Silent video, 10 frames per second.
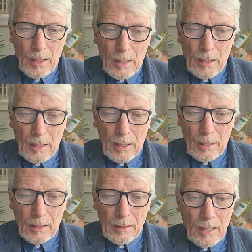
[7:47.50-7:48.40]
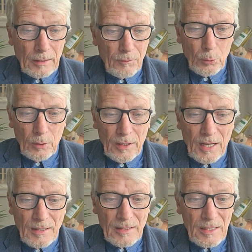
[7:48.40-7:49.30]
Lagavulin
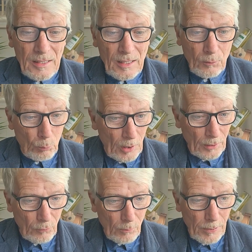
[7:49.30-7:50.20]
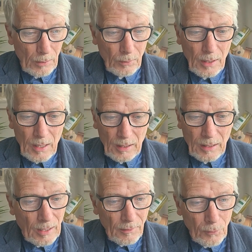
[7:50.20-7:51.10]
18 is £100.
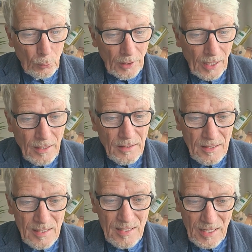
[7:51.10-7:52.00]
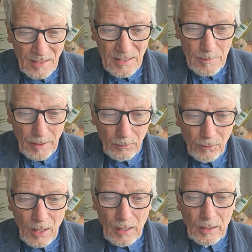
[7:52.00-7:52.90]
Lagavulin 8 is £60.
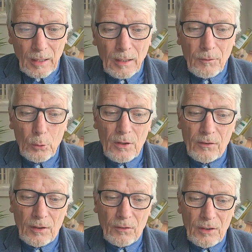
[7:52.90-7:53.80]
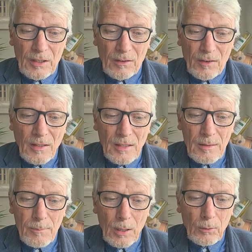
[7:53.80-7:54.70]
A Lagavulin 16 is
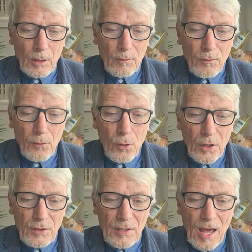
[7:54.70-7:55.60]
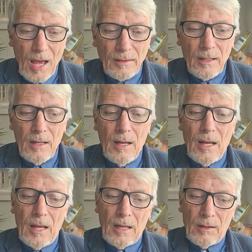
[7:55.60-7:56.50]
£18. A Lefroy 10
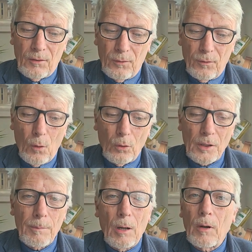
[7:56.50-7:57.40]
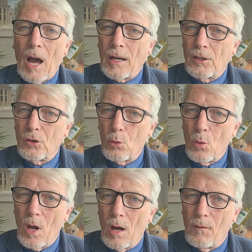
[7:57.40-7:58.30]
is £40. I do
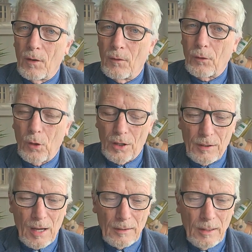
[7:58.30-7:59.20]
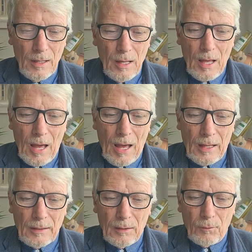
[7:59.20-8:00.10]
love Lefroy 10.
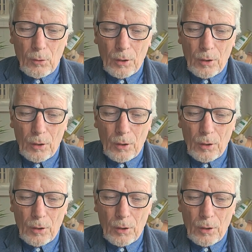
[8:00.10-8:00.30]
And Lefroy